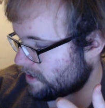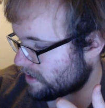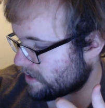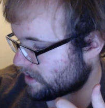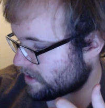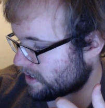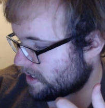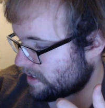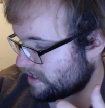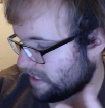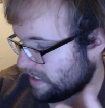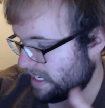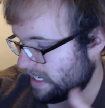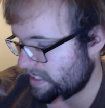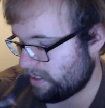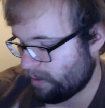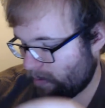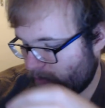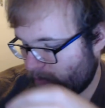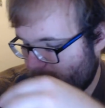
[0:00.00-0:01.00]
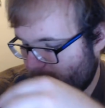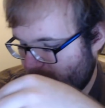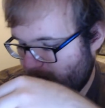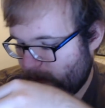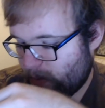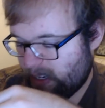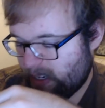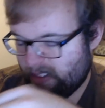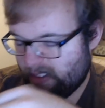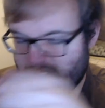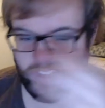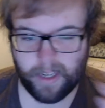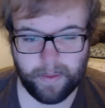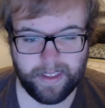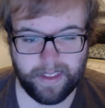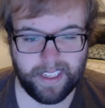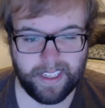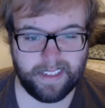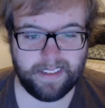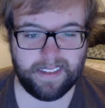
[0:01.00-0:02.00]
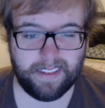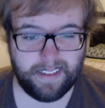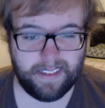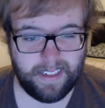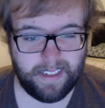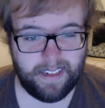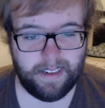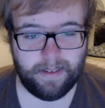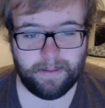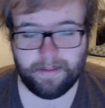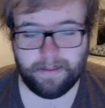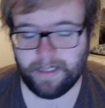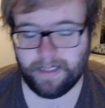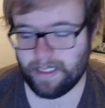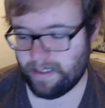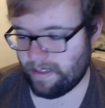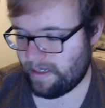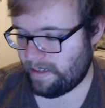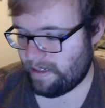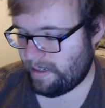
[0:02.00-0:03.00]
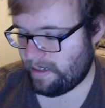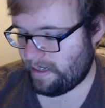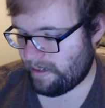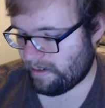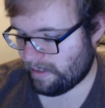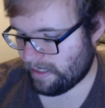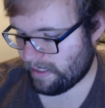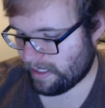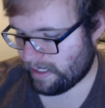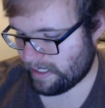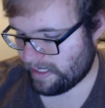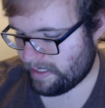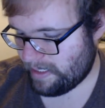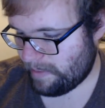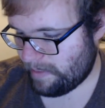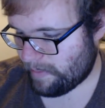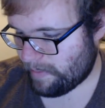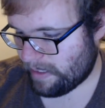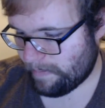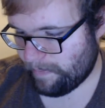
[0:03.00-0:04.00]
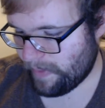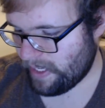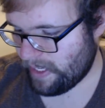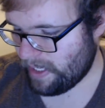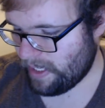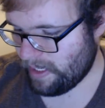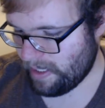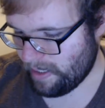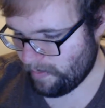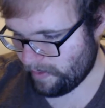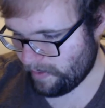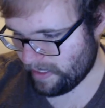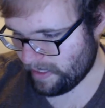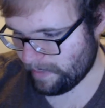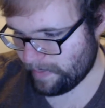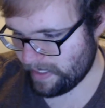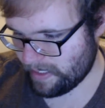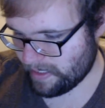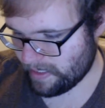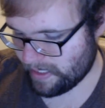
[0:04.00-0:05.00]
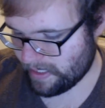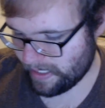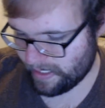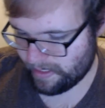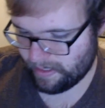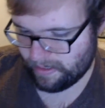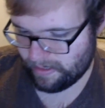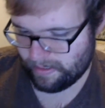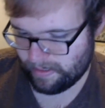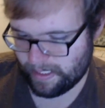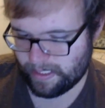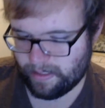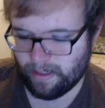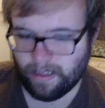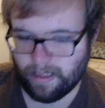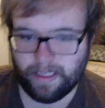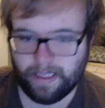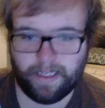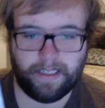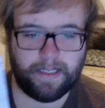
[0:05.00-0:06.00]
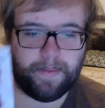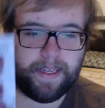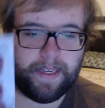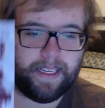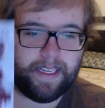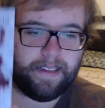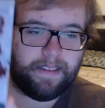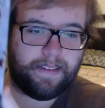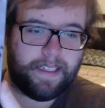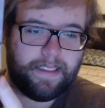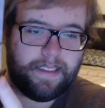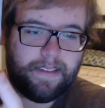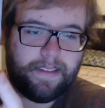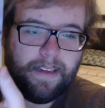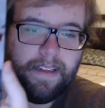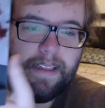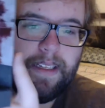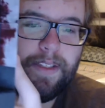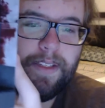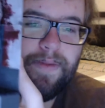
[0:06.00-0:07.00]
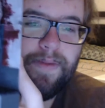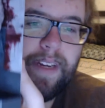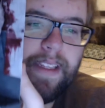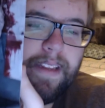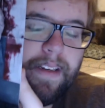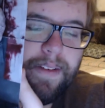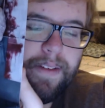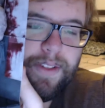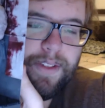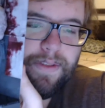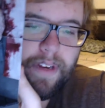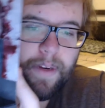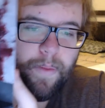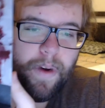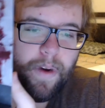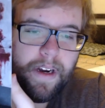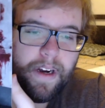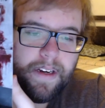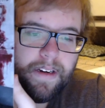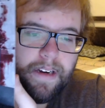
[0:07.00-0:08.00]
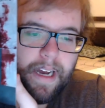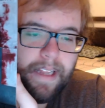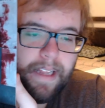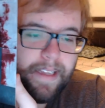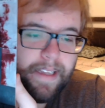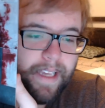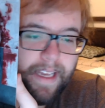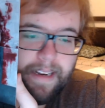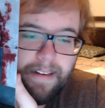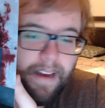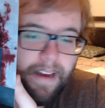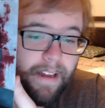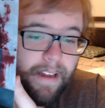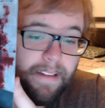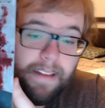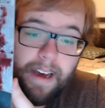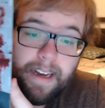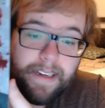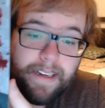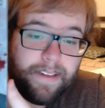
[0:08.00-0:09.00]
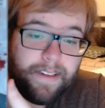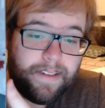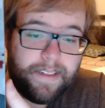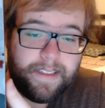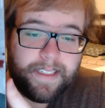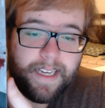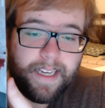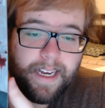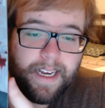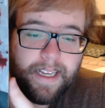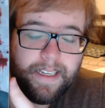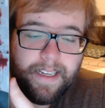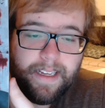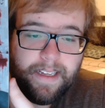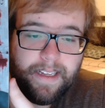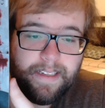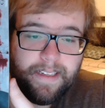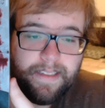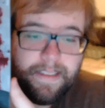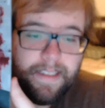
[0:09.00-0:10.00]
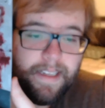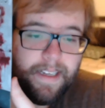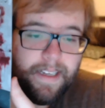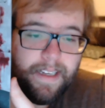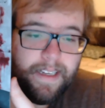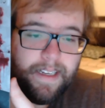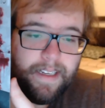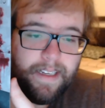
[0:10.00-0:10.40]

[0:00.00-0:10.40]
just because I don't really want to fuck with it, in all honesty. But with that being said, that's all it is, man. That's all it is right there. Truck walker, again, a lot of good design and,